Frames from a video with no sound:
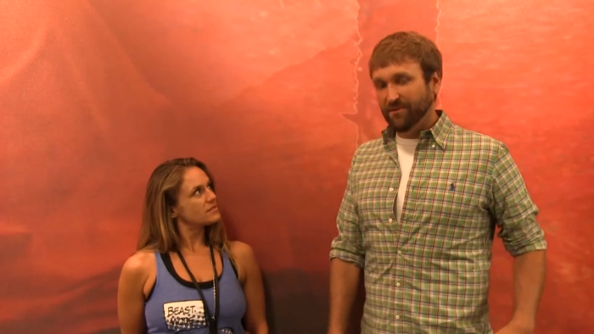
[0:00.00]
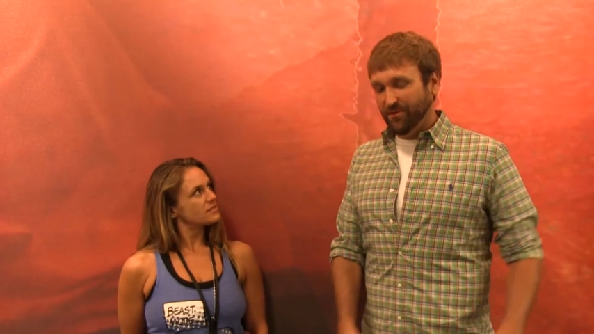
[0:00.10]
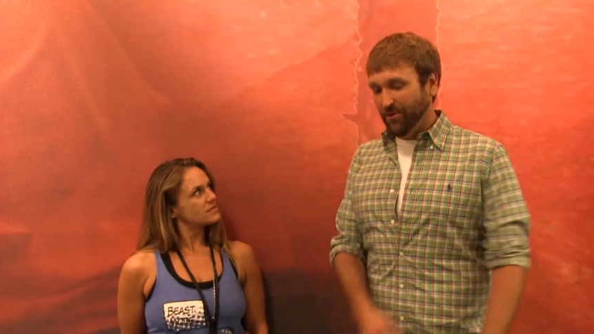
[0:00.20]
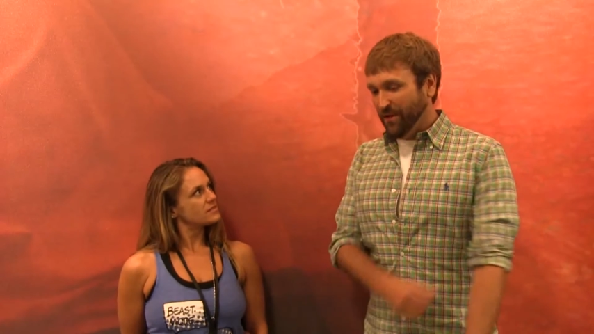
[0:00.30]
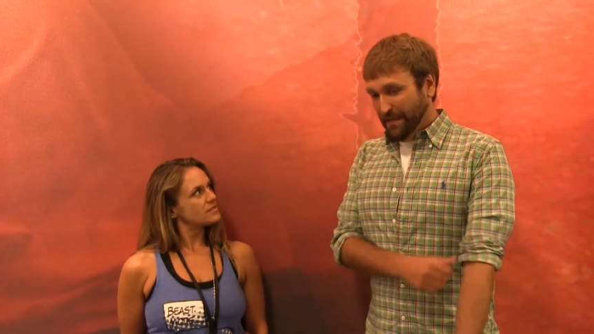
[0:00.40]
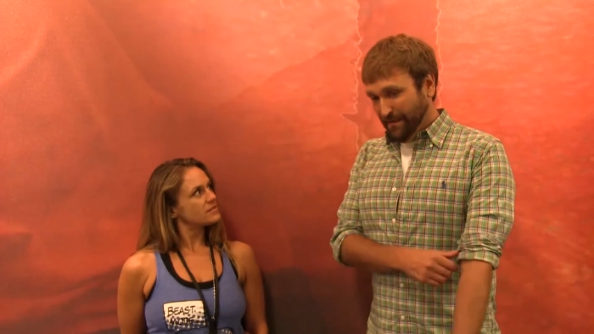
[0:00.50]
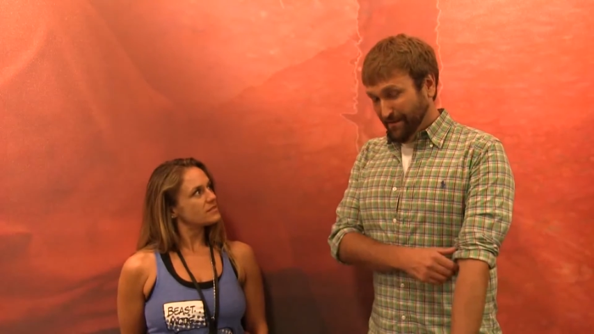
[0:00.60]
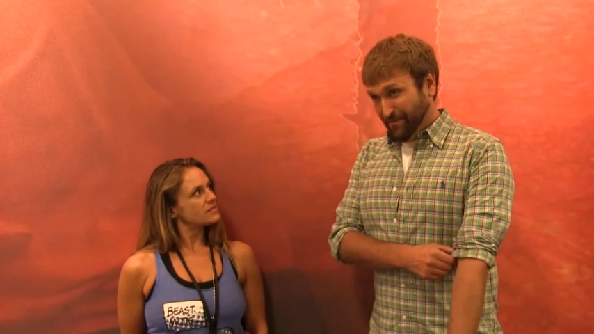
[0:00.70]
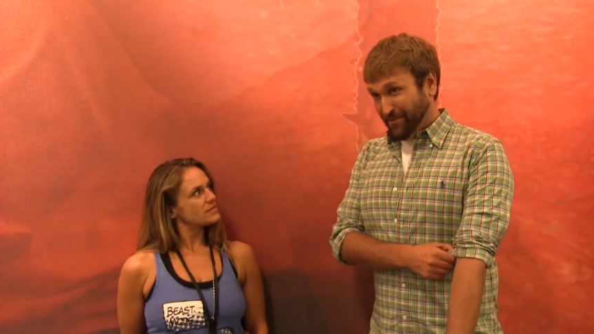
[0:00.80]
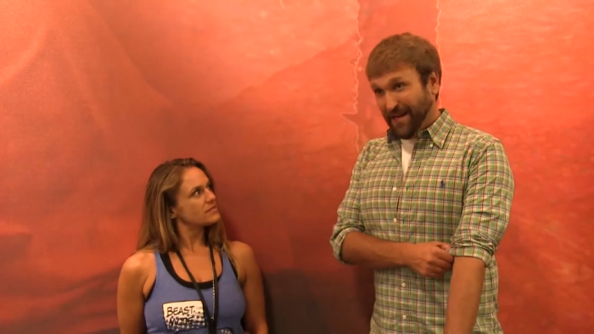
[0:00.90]
Speaker 1: So
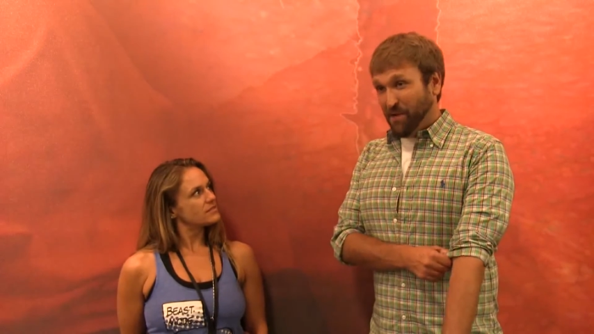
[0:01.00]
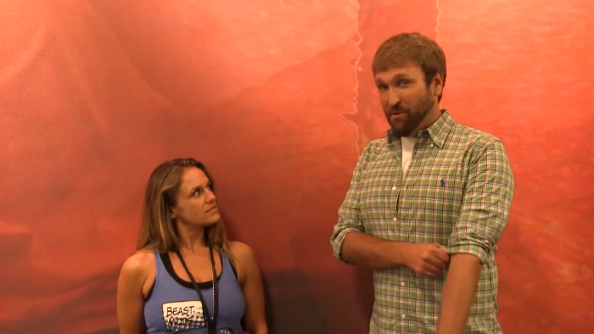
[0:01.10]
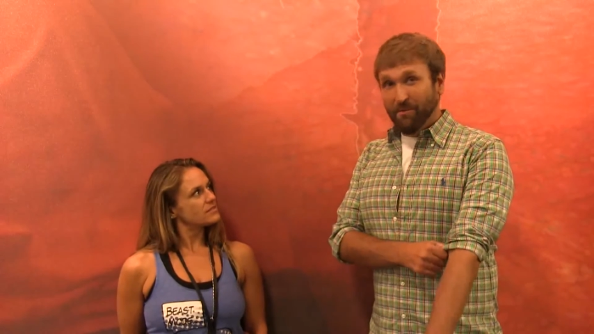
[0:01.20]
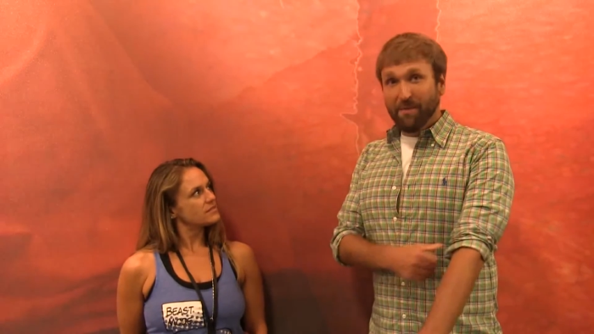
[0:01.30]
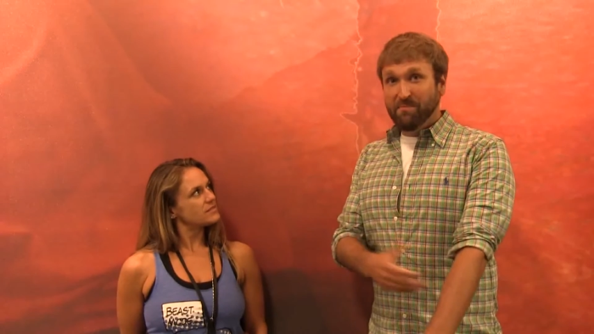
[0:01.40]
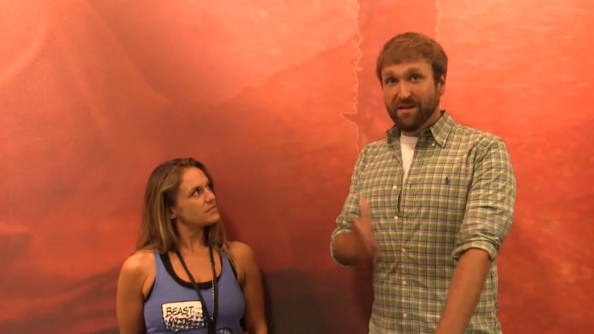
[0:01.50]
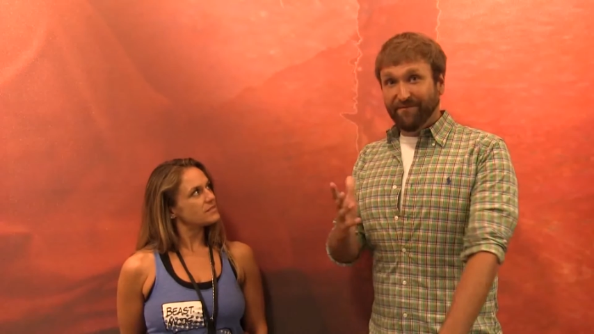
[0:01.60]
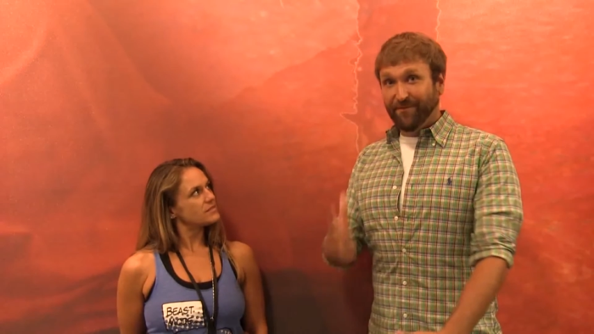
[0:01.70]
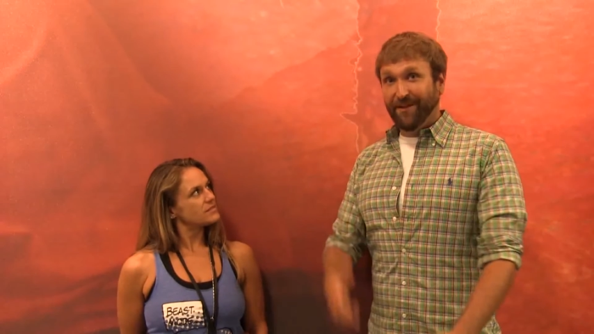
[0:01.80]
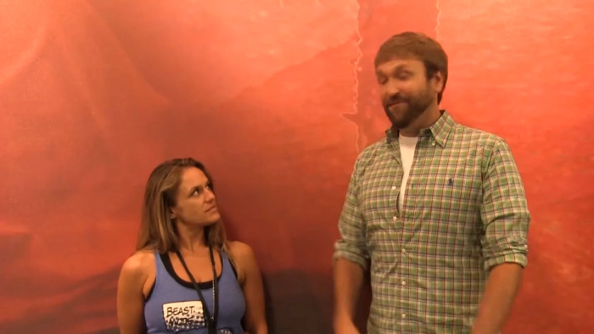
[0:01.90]
it's kind of been my beat
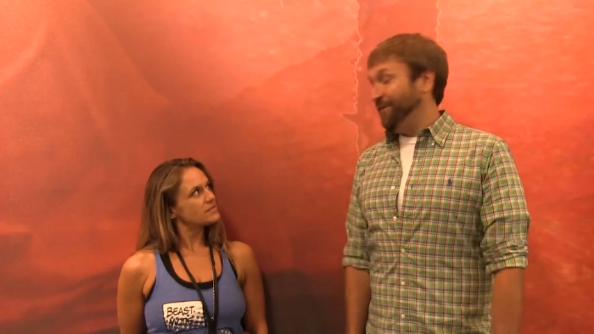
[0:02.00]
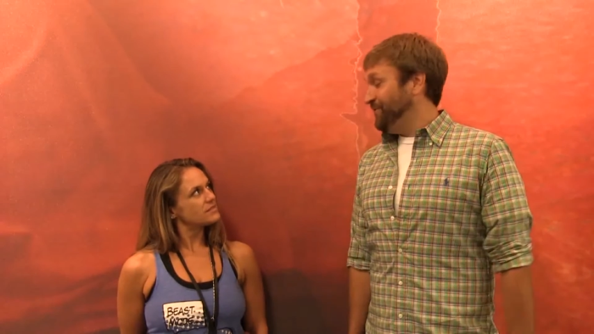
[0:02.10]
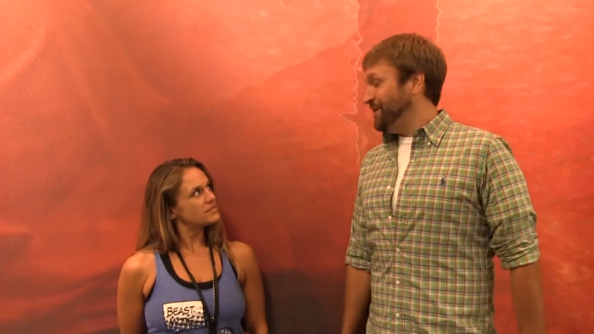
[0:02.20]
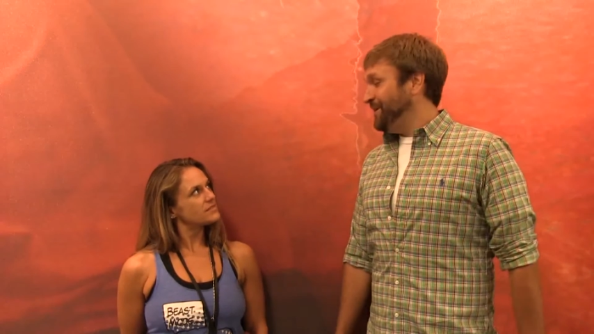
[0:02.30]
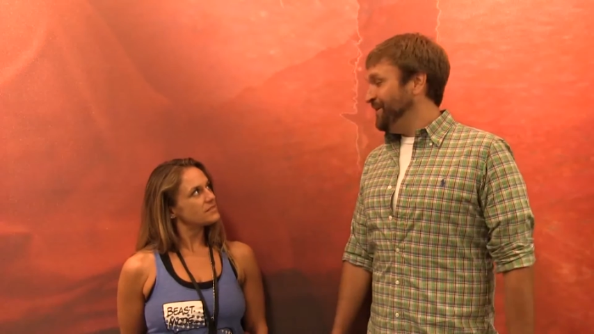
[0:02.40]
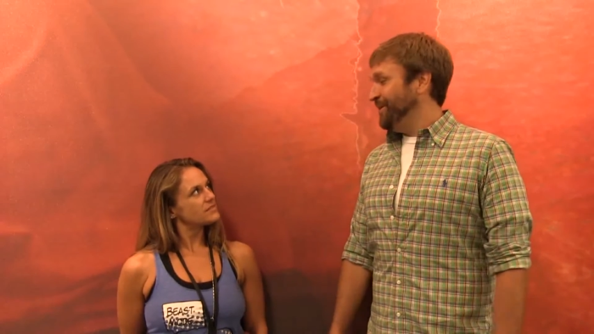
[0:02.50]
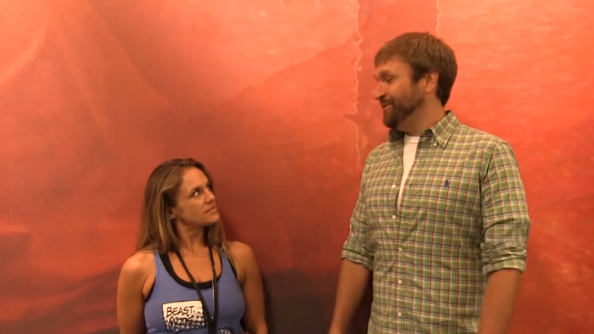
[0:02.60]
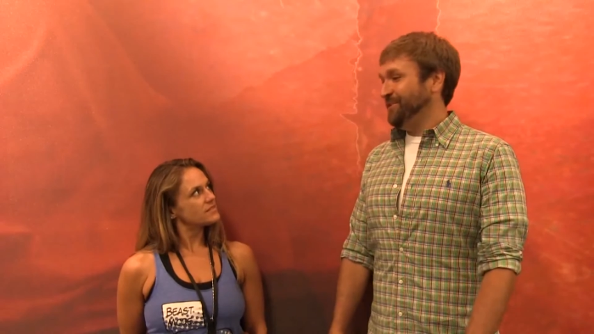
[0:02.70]
for like 15 years.